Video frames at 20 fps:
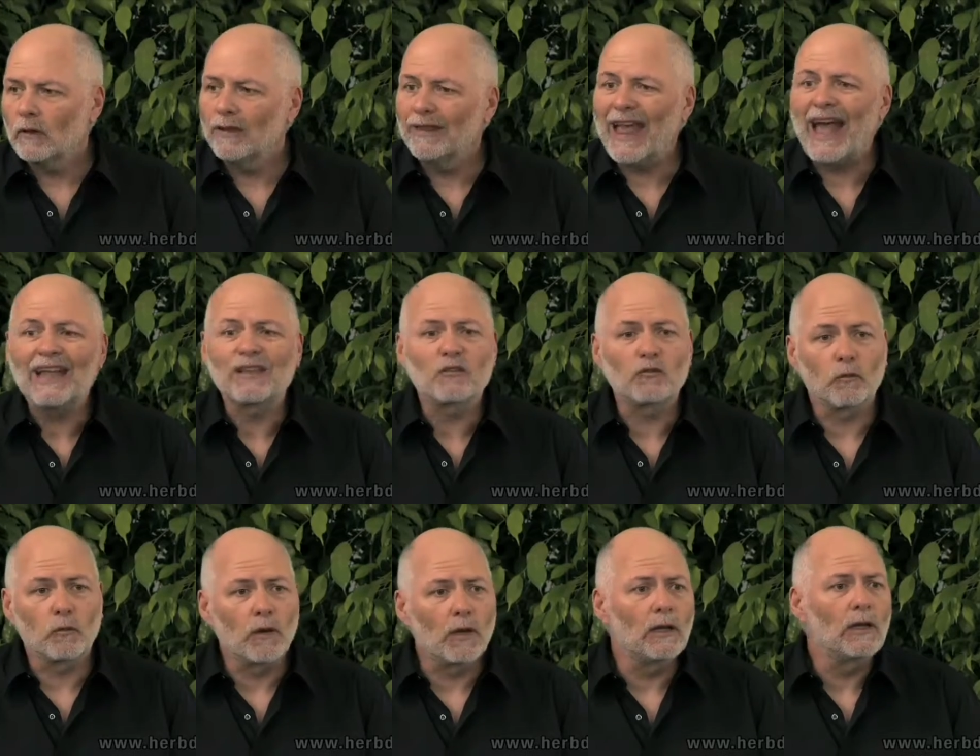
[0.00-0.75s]
That's
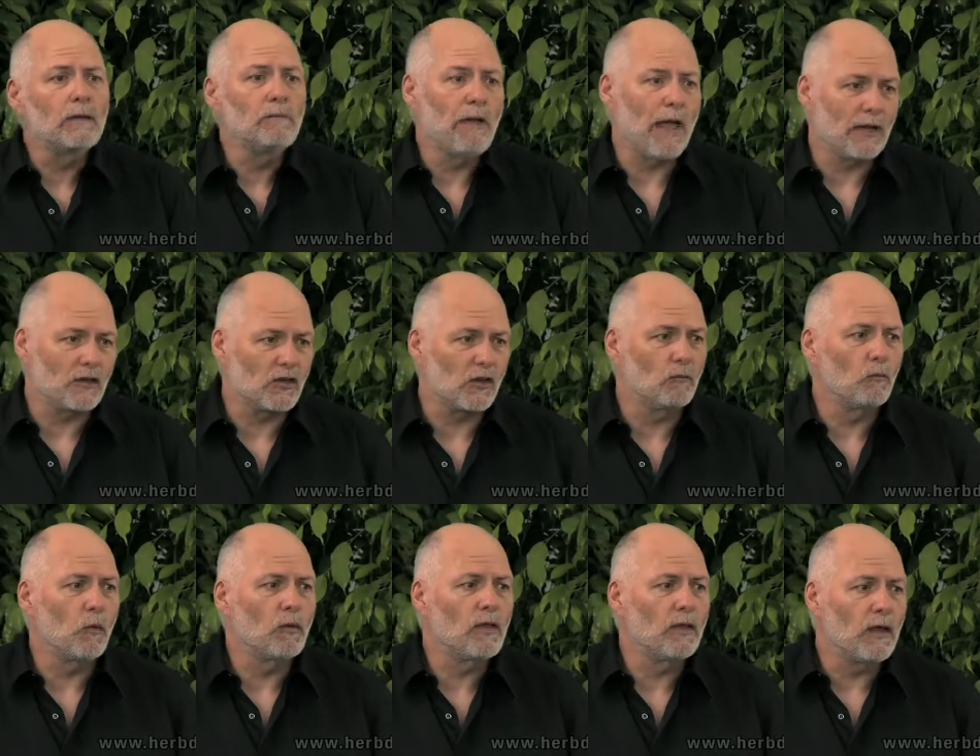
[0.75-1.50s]
really
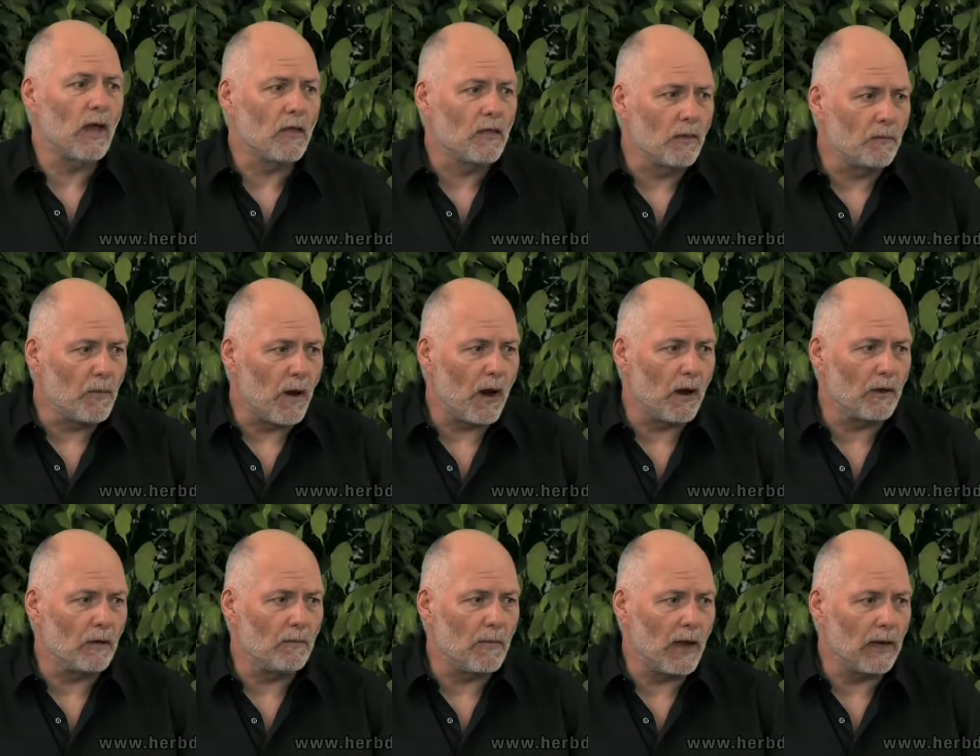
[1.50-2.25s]
messing with the other
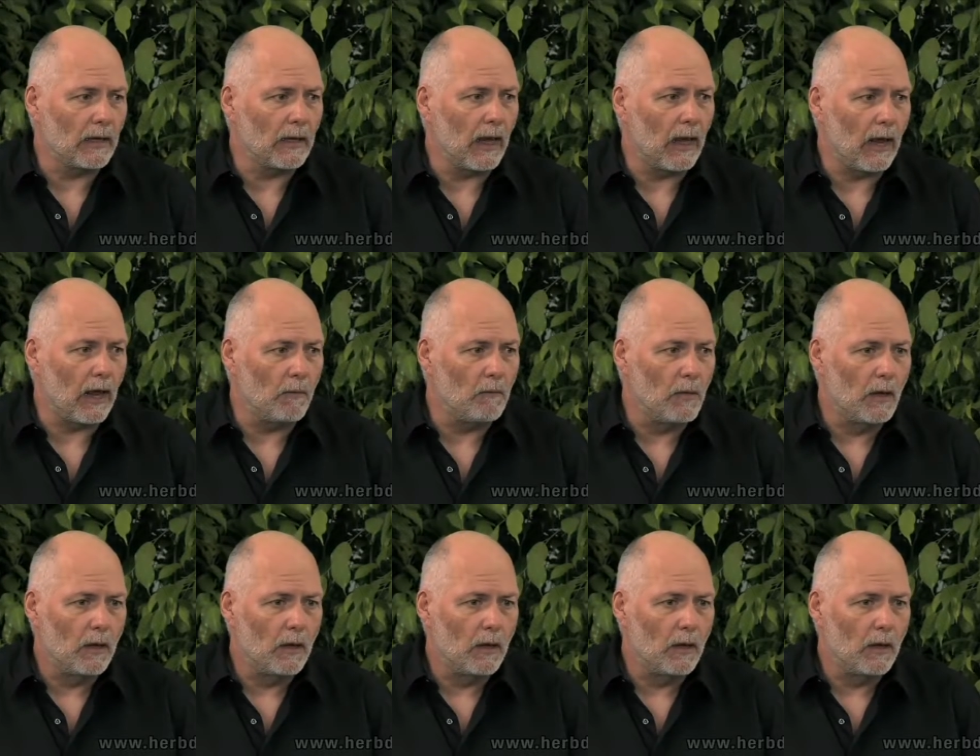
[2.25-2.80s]
part of my game